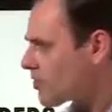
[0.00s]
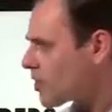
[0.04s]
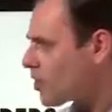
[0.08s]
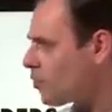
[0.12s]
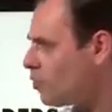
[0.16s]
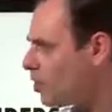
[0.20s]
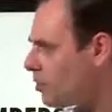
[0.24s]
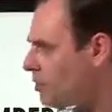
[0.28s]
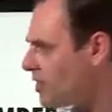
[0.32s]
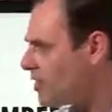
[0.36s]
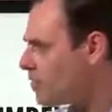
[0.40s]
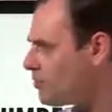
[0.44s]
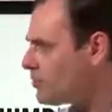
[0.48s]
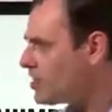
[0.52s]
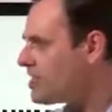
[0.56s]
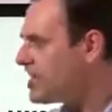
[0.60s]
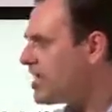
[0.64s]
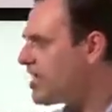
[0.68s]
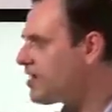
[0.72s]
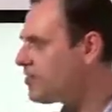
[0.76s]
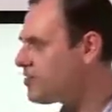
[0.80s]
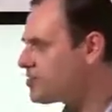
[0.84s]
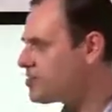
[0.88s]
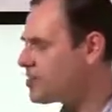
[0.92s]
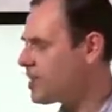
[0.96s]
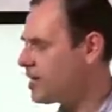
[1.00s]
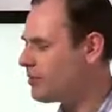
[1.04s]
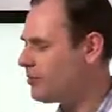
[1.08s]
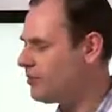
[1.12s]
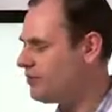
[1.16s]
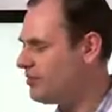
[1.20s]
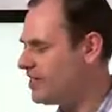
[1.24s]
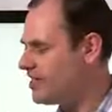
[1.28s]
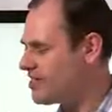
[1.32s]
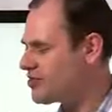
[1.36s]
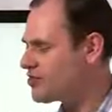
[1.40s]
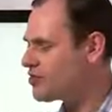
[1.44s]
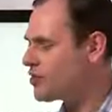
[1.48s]
What about the other type of
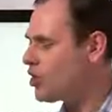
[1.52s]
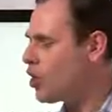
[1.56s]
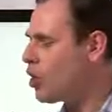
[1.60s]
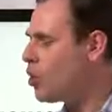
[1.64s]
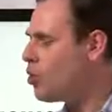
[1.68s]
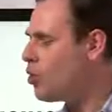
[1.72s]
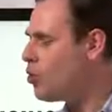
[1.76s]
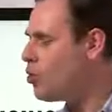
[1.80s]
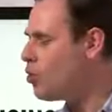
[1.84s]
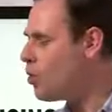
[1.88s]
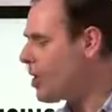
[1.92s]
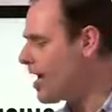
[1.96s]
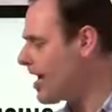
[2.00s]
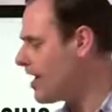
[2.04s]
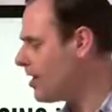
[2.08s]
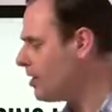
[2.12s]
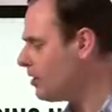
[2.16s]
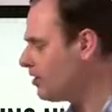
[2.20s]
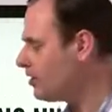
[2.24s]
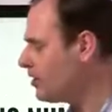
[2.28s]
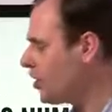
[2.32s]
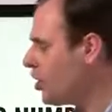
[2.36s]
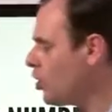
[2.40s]
list? OL.